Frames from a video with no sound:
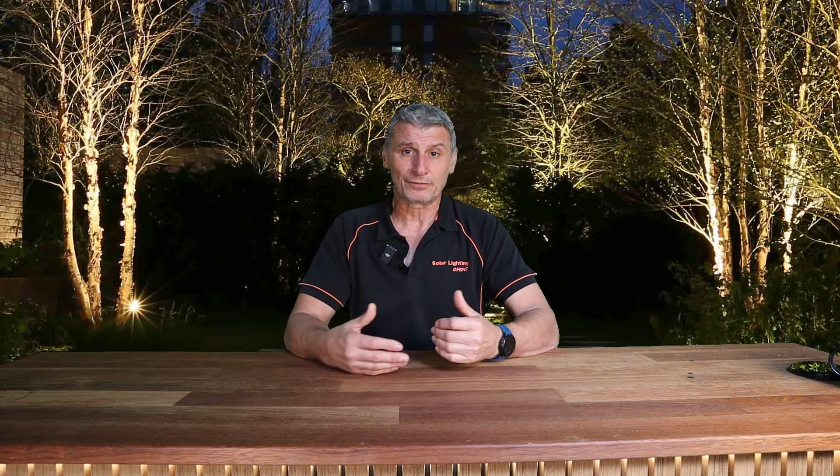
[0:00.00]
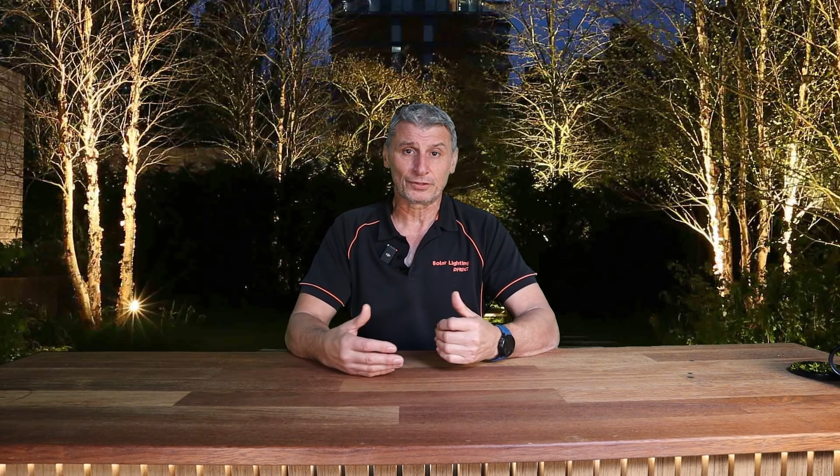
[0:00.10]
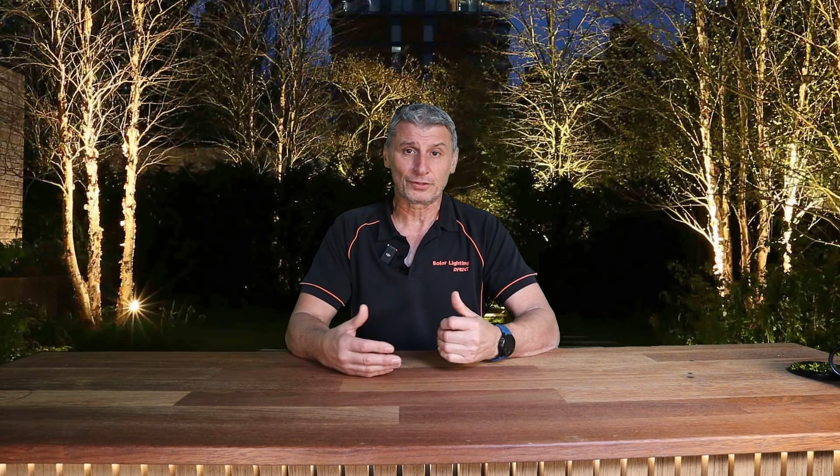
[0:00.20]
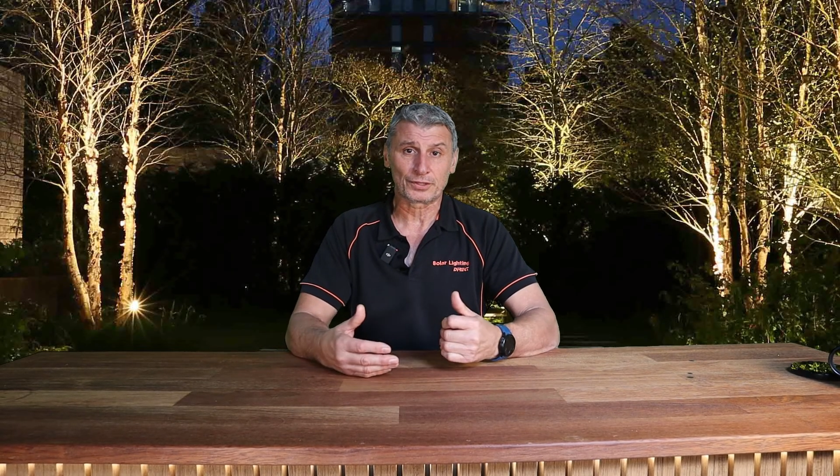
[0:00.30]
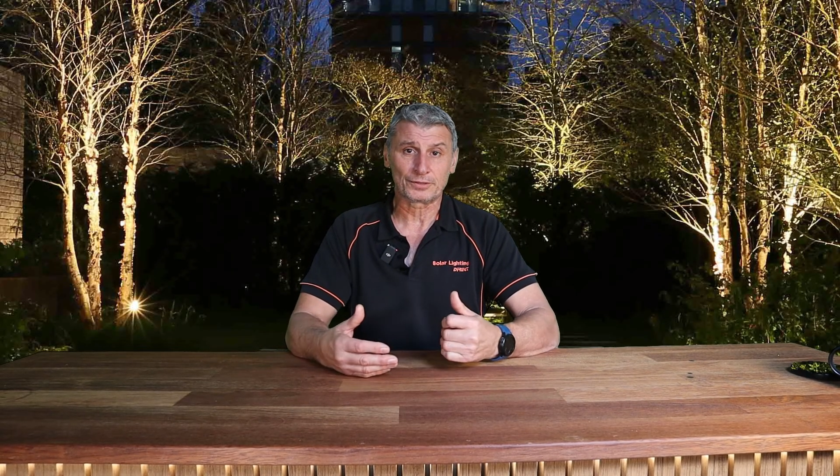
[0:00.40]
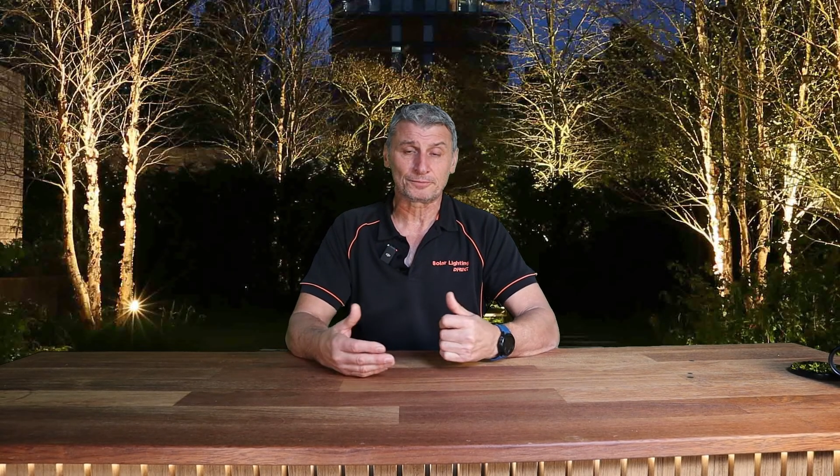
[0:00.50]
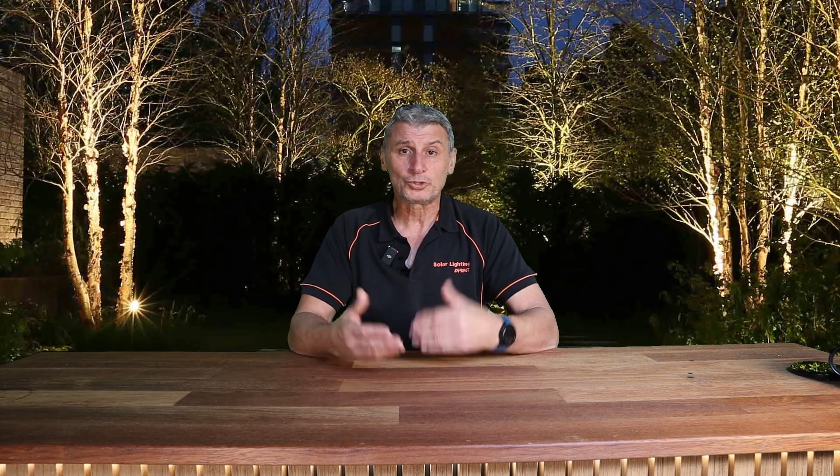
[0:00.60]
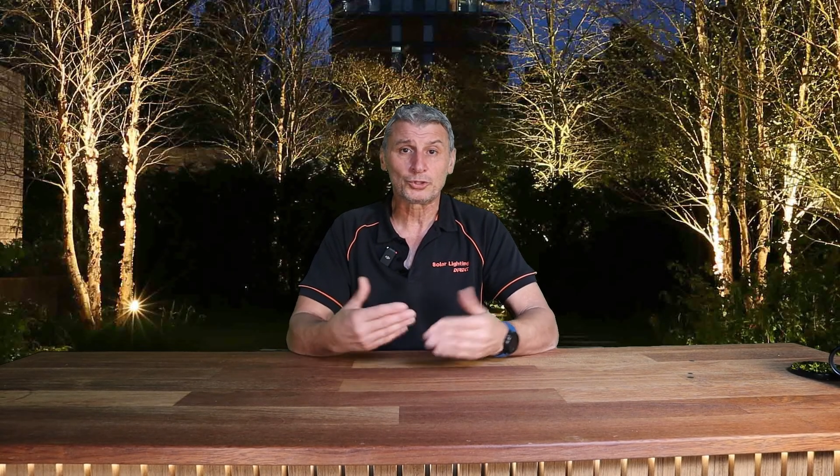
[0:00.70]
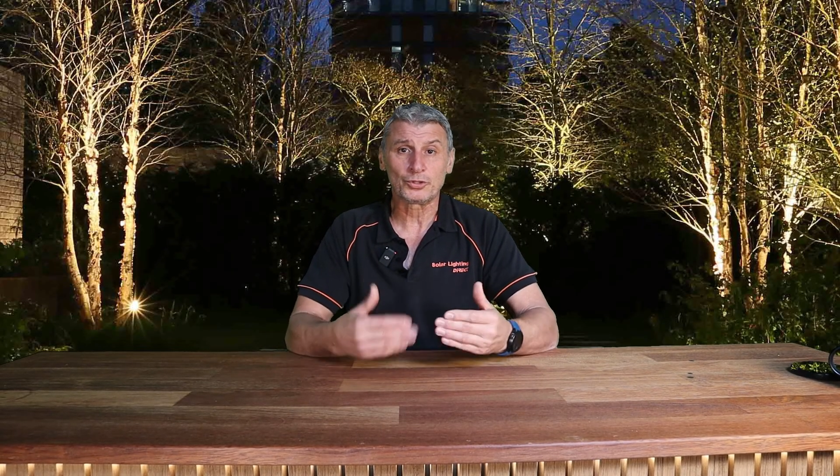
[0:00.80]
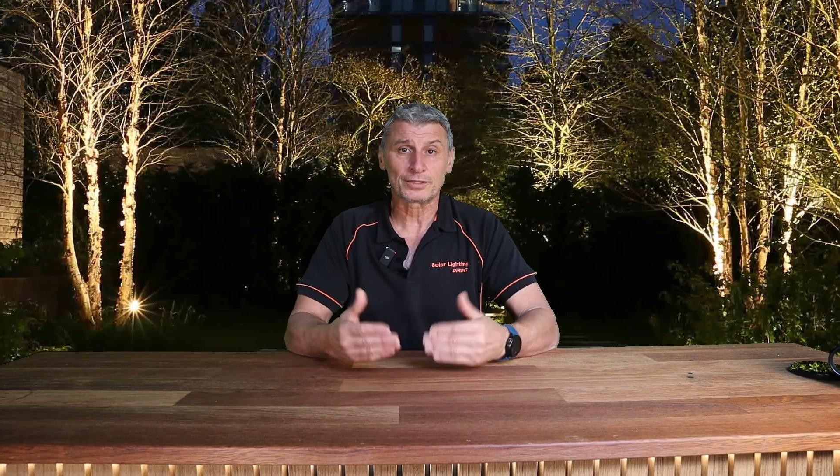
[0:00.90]
if you can
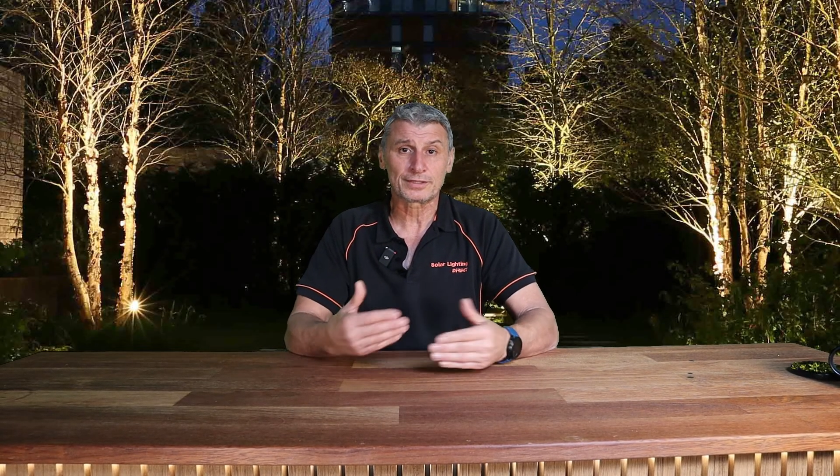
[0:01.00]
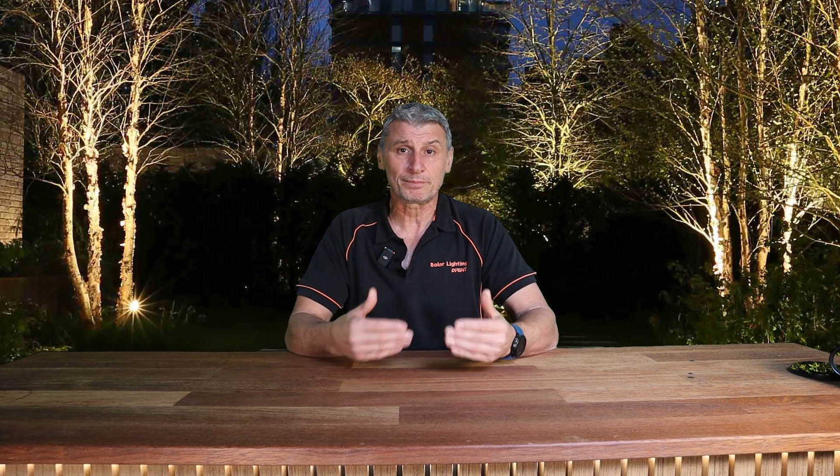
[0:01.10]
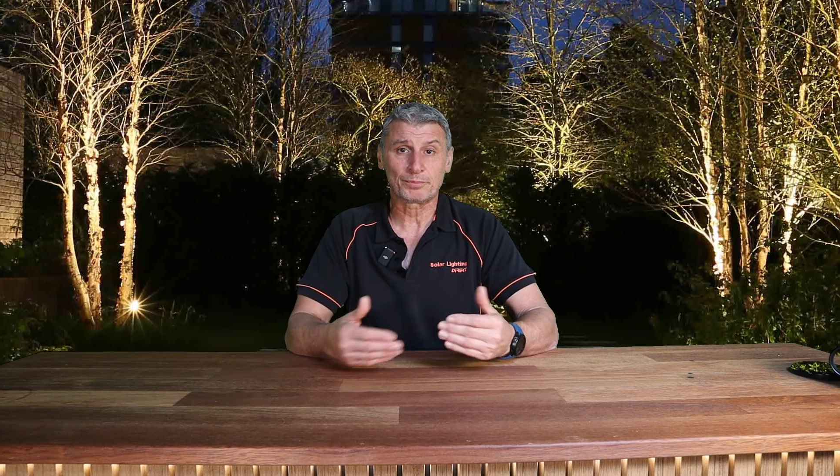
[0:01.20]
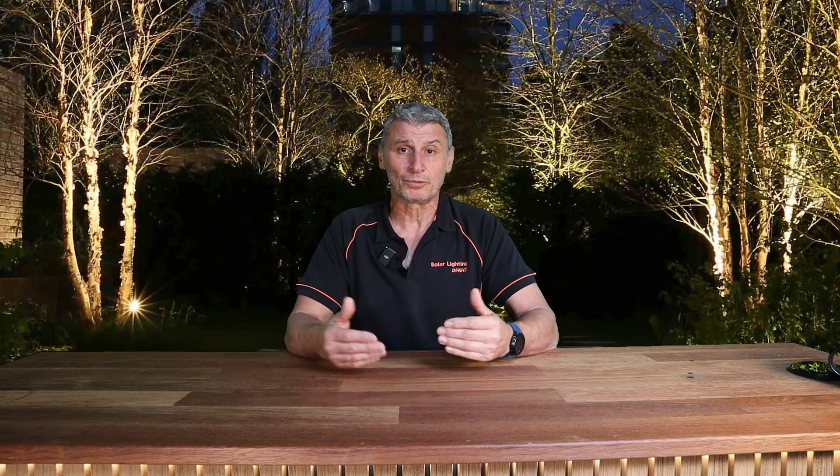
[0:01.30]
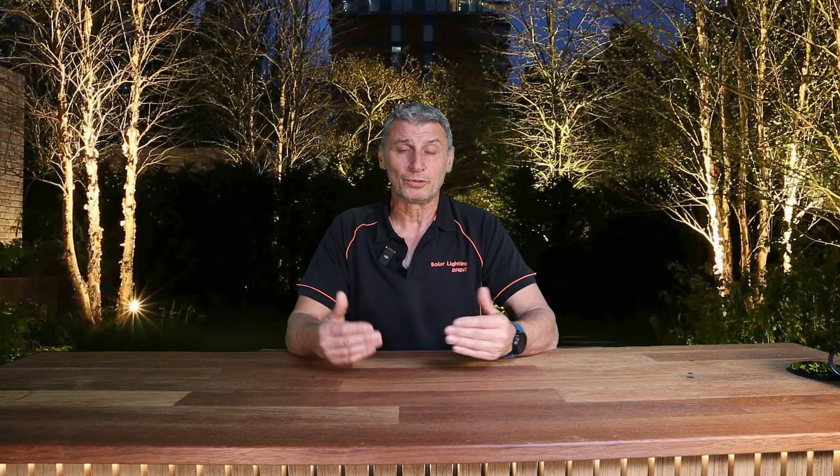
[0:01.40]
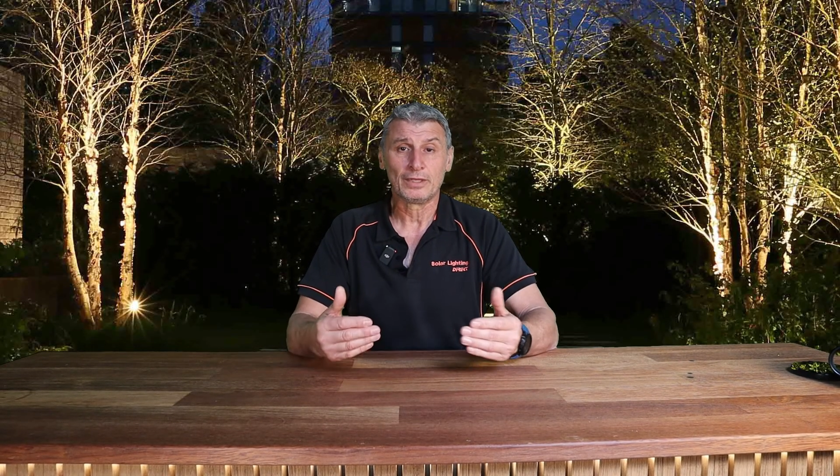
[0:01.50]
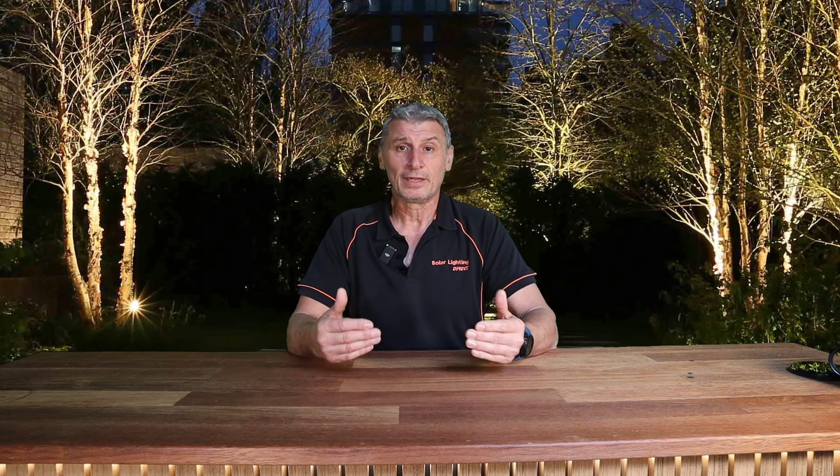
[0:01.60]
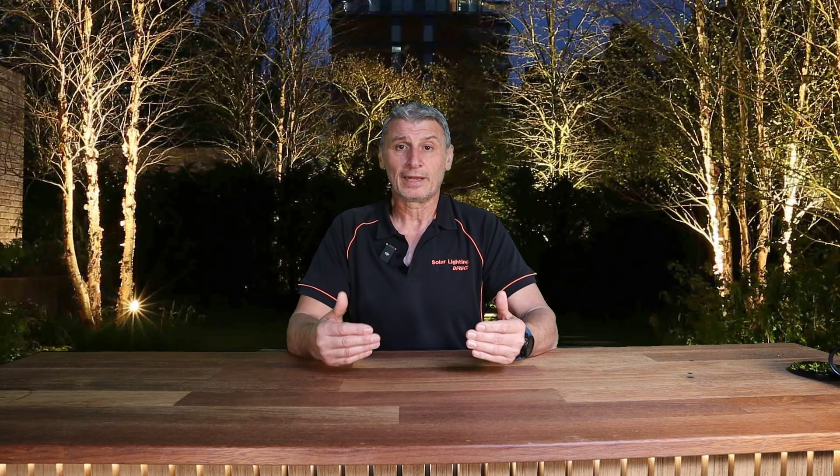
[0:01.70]
do the simple